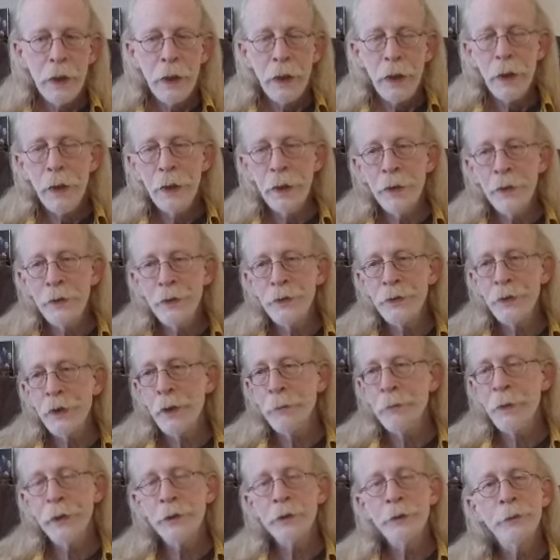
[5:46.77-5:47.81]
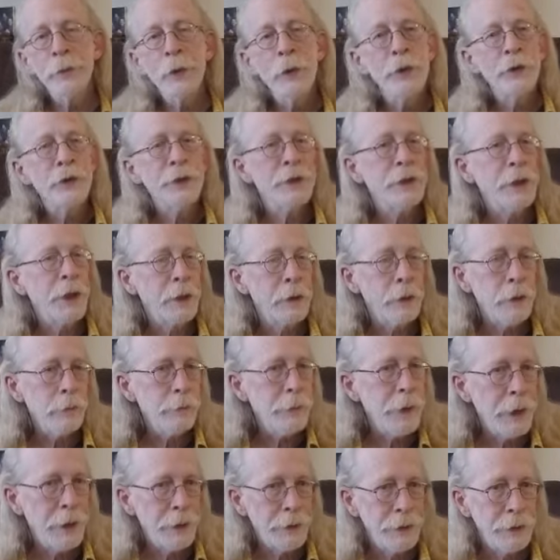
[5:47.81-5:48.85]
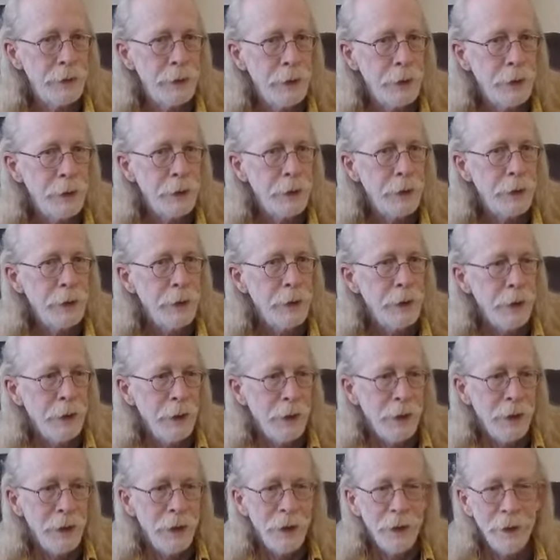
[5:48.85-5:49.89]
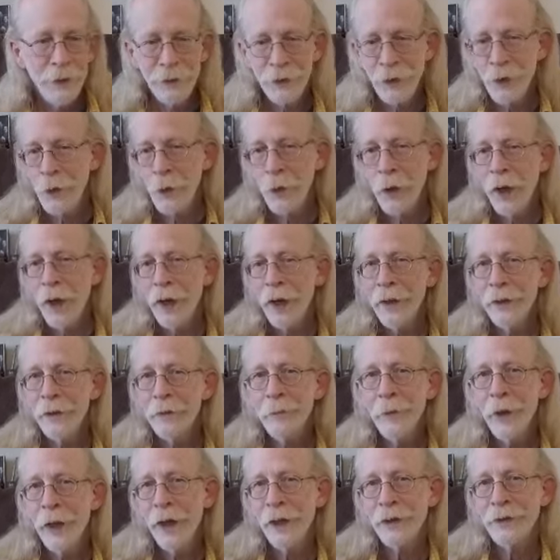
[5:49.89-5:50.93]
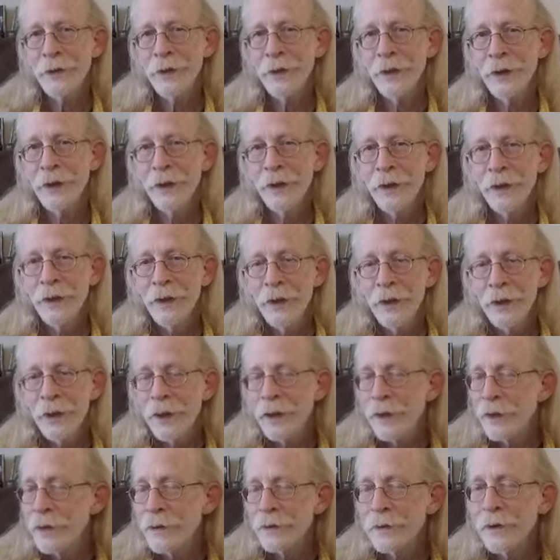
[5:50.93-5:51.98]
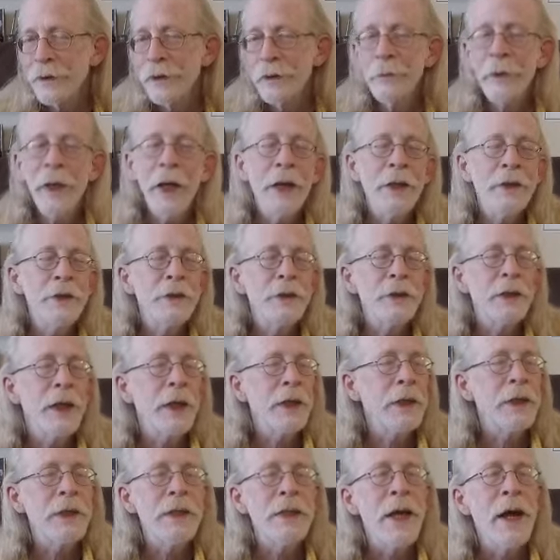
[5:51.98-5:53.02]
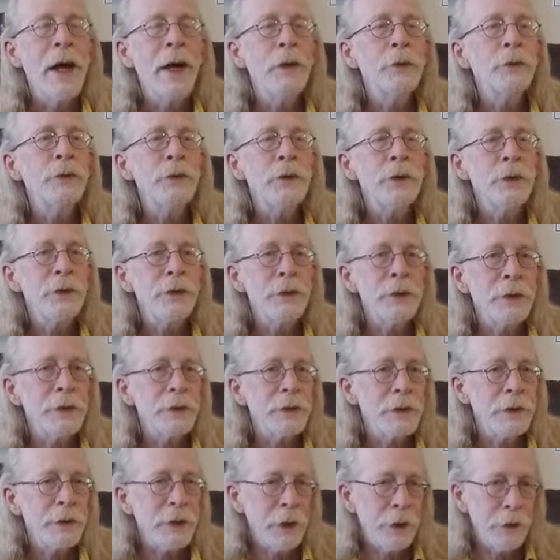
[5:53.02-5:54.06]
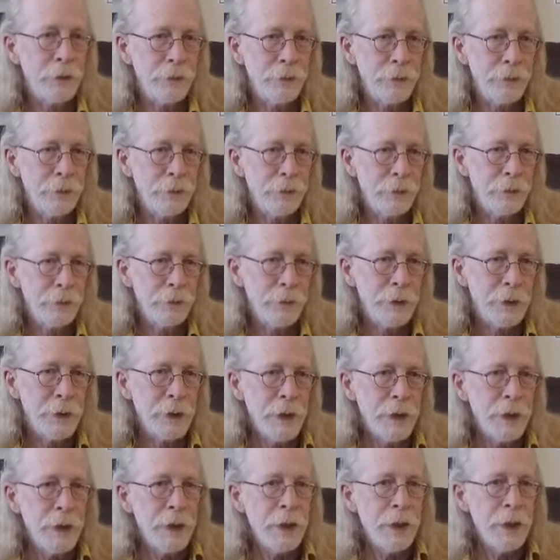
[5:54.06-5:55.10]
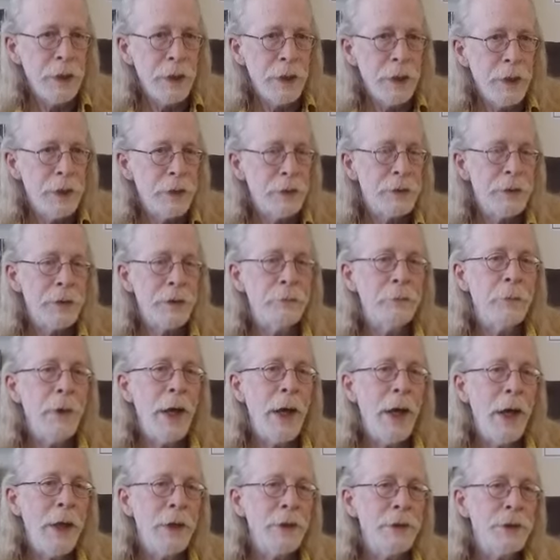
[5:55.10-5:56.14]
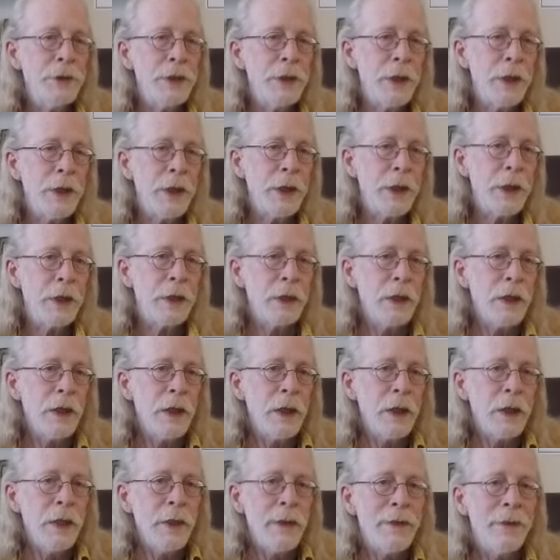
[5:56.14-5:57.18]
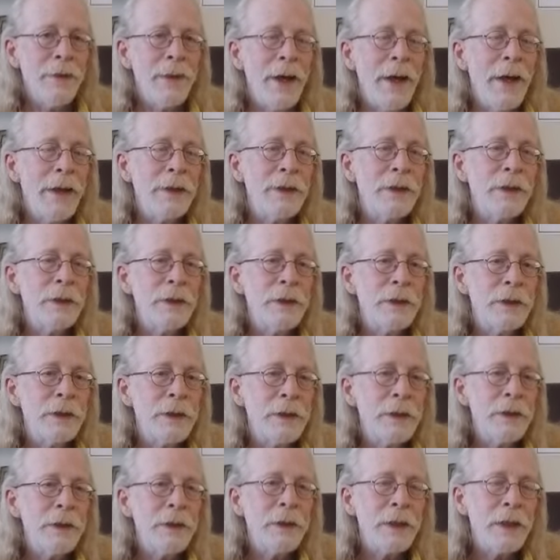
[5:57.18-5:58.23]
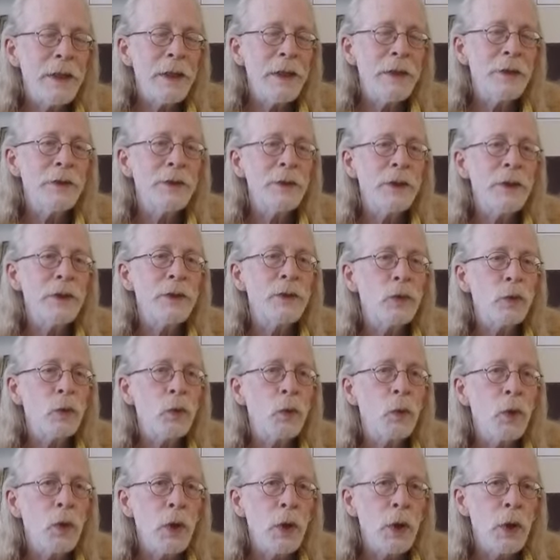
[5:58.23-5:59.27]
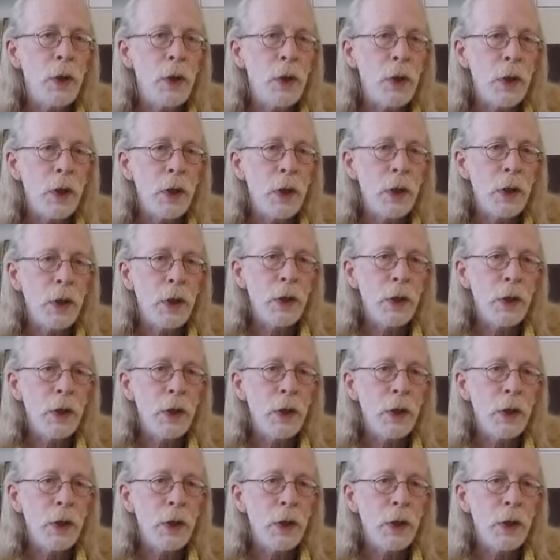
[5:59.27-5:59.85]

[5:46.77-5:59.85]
is a much more subtle magic. It's quiet magic. It isn't the magic that announces itself. It's the magic that does its work